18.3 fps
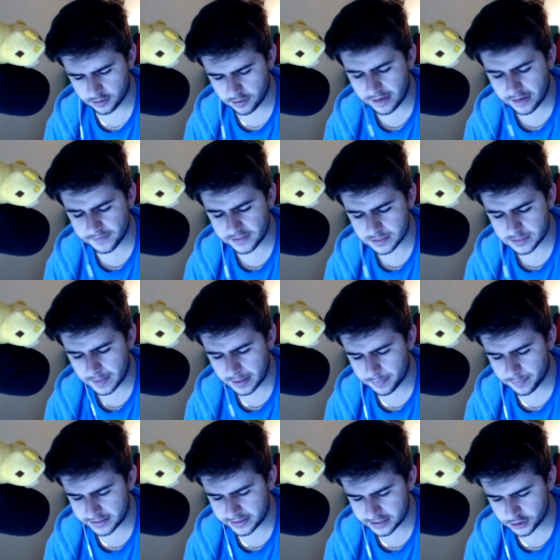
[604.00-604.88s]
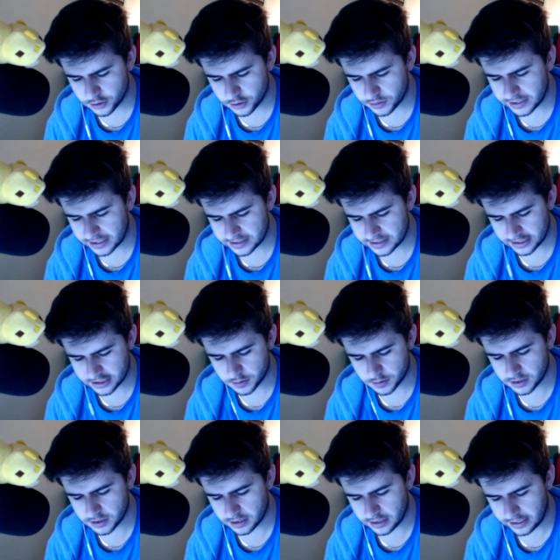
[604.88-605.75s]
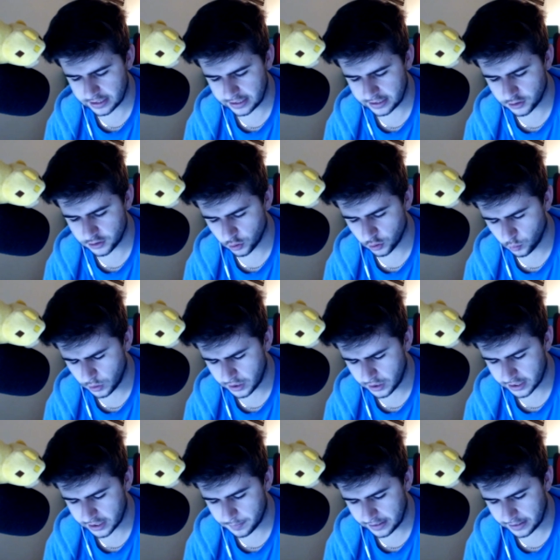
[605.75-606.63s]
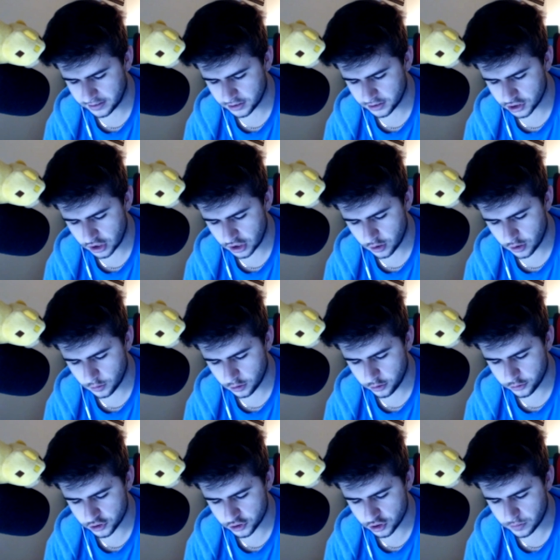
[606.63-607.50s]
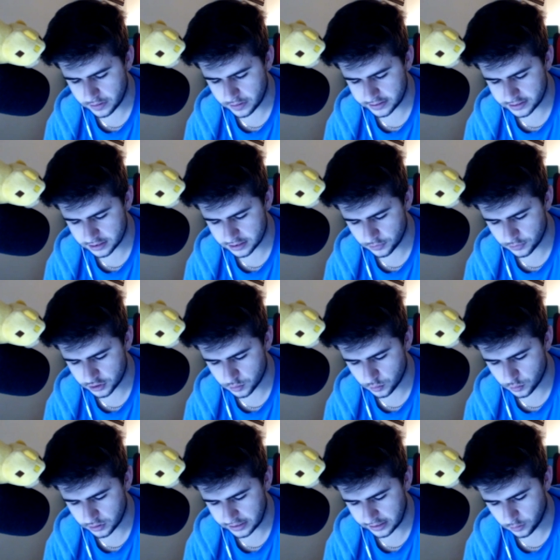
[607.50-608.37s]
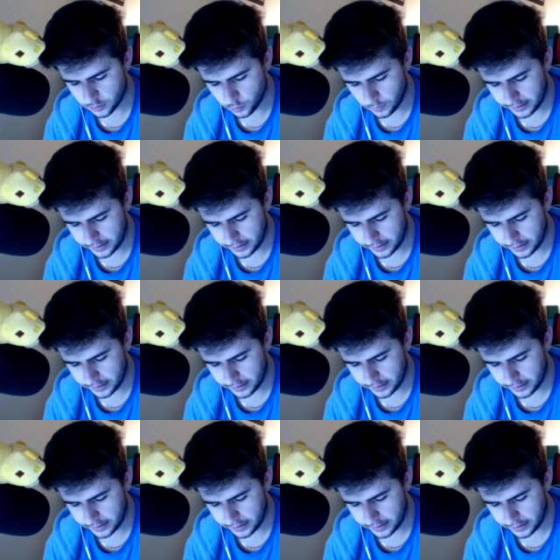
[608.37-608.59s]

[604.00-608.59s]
Craft is by placing two chests next to each other in your workbench. Note, use twice as much wood in a